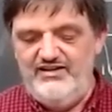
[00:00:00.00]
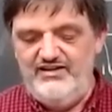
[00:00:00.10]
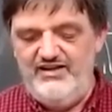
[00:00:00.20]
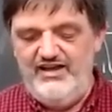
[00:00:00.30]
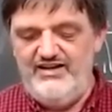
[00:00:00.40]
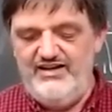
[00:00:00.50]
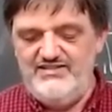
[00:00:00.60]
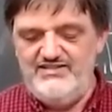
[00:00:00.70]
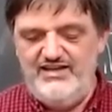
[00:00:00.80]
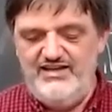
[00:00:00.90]
And, and I
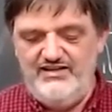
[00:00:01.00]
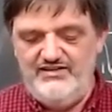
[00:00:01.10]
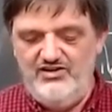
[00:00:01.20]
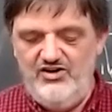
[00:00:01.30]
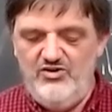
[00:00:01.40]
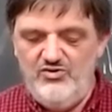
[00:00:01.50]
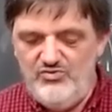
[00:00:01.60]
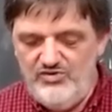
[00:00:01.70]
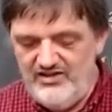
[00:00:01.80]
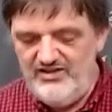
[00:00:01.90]
say,
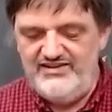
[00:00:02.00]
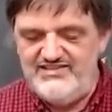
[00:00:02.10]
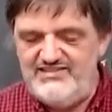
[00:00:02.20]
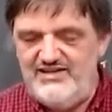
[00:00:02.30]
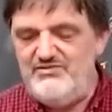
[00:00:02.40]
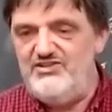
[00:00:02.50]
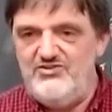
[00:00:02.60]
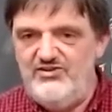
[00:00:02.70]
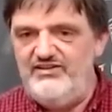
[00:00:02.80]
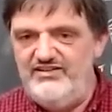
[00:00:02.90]
oh, well, this is how we
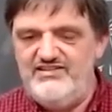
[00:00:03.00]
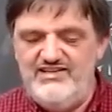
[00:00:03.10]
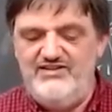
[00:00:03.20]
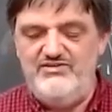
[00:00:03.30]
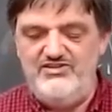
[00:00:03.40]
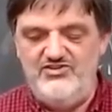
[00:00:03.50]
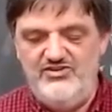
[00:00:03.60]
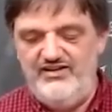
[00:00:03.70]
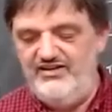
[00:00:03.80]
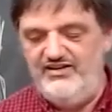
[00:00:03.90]
do it and this is how we
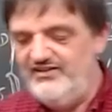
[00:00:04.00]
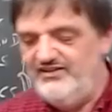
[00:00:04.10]
do it.